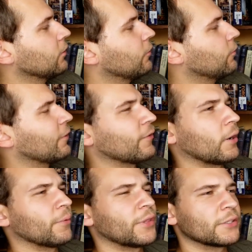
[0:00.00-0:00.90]
Oh, I
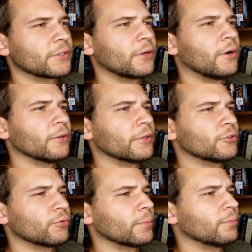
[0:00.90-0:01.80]
forgot what that's called. The
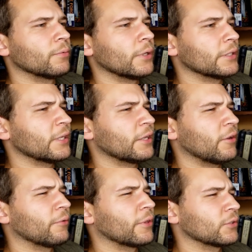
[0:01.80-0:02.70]
trip. I
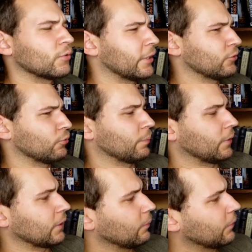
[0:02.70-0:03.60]
don't think it's really a
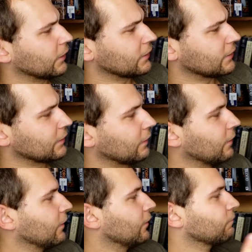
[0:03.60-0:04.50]
triptych, but it's
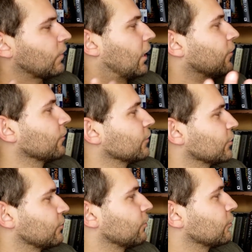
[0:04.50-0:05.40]
oh there's
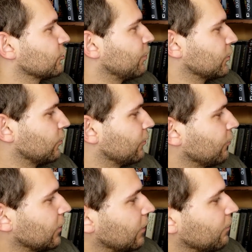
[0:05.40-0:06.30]
a there's a special word
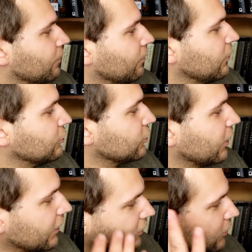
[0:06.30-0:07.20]
for it. I'm just
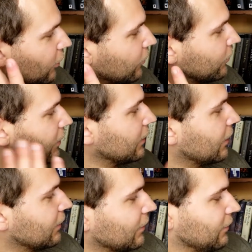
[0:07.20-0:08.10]
like totally
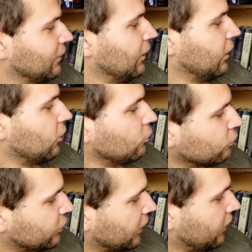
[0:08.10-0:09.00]
like
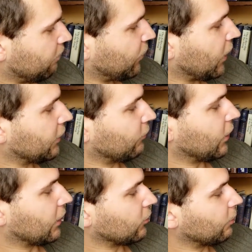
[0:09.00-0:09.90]
losing it. And then we
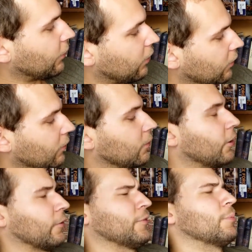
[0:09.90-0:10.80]
got like the ball
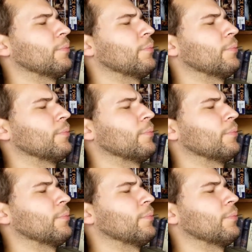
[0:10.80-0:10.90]
or uh,